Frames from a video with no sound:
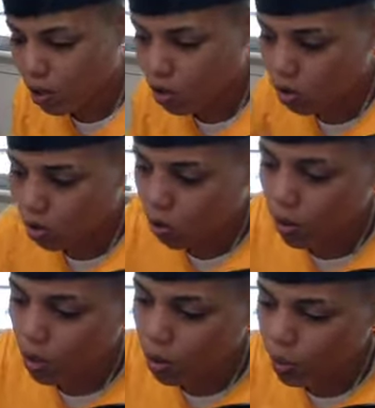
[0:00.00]
So the Queen
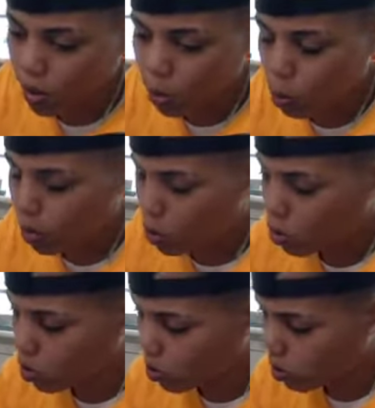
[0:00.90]
of Cups became the Queen of
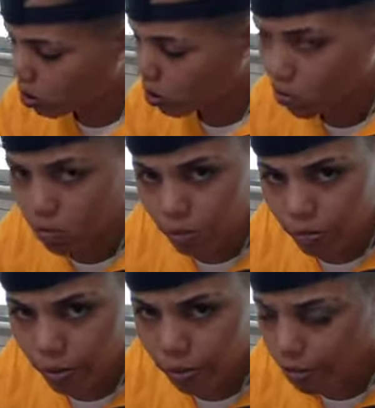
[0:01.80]
Swords. You
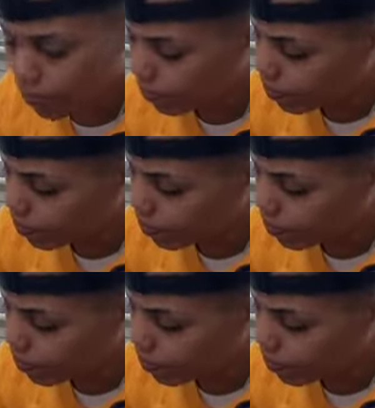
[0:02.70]
feel me?